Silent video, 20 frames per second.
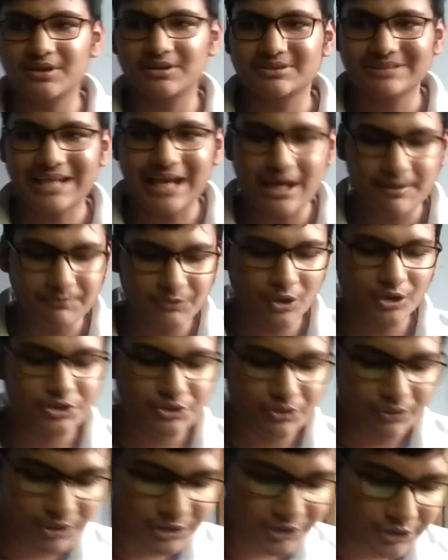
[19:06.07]
you page by
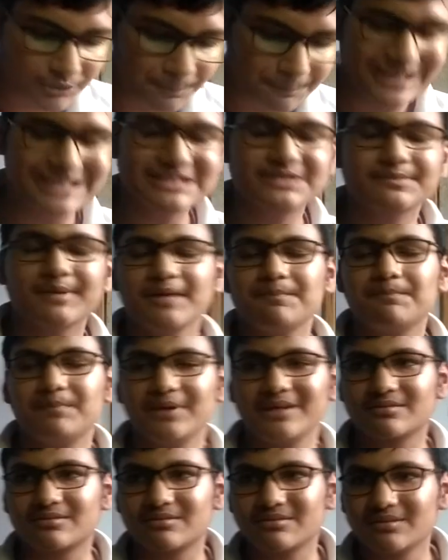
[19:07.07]
page. I
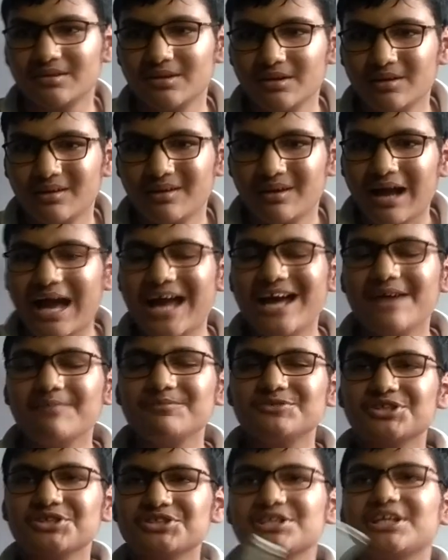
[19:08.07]
am just giving you the
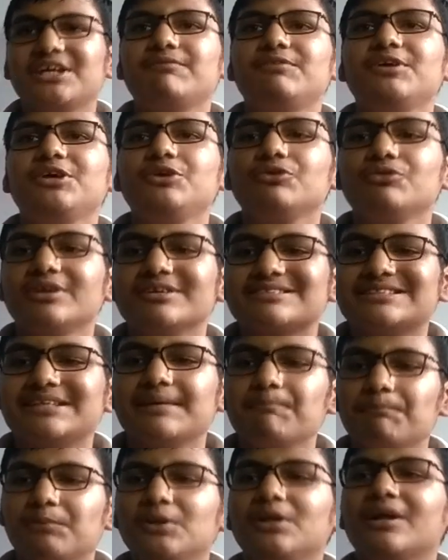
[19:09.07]
simple concept of
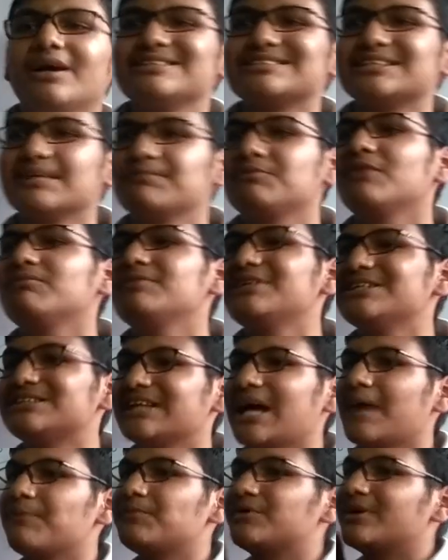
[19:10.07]
this chapter. As you can
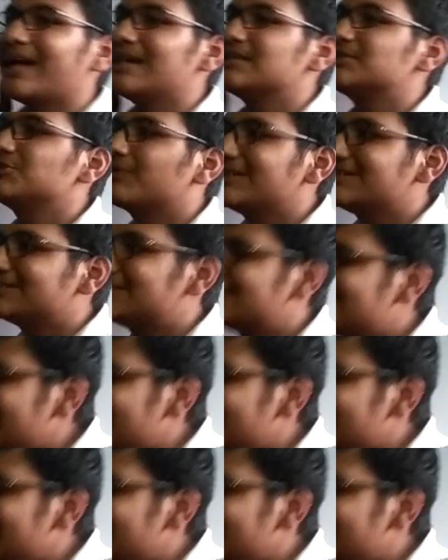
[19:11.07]
see, it is a very,